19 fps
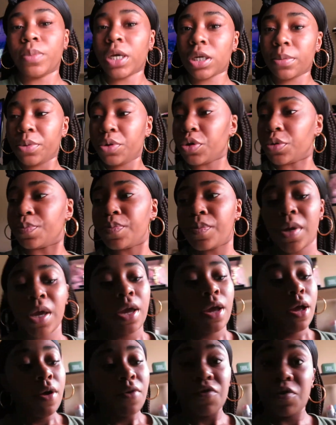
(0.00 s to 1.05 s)
my computer
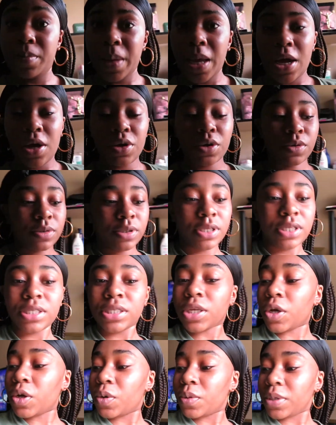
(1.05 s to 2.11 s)
from now on
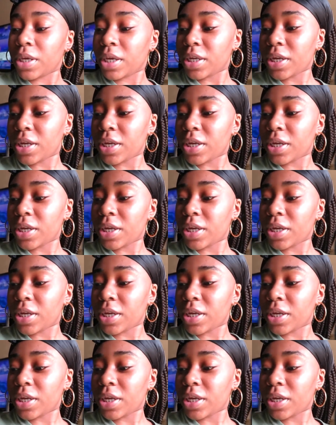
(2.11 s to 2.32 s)
so yeah